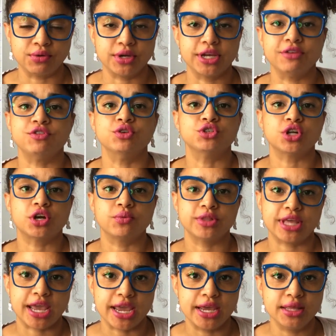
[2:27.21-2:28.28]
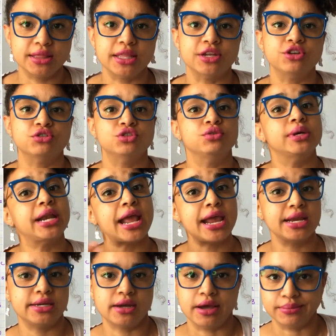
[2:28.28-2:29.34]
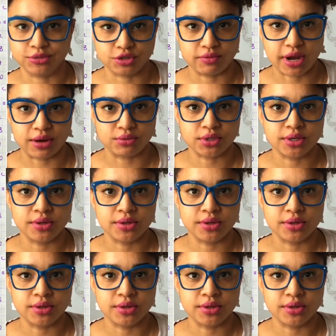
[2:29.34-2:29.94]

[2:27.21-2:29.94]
If you started with 8, then you'll do it 8 times around.